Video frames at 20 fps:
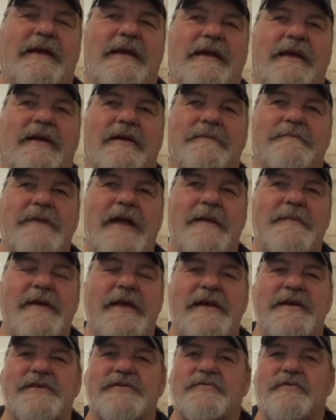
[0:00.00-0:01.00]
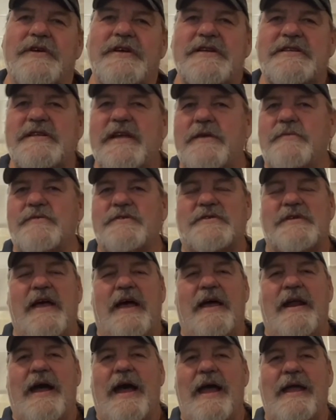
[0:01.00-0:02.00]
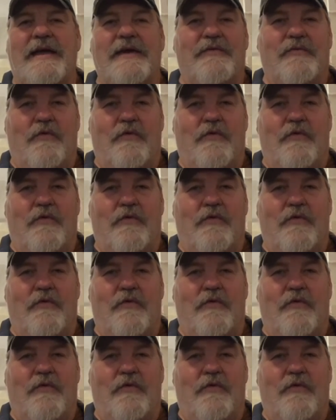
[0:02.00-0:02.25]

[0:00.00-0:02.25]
you know, maybe his reasoning was that I could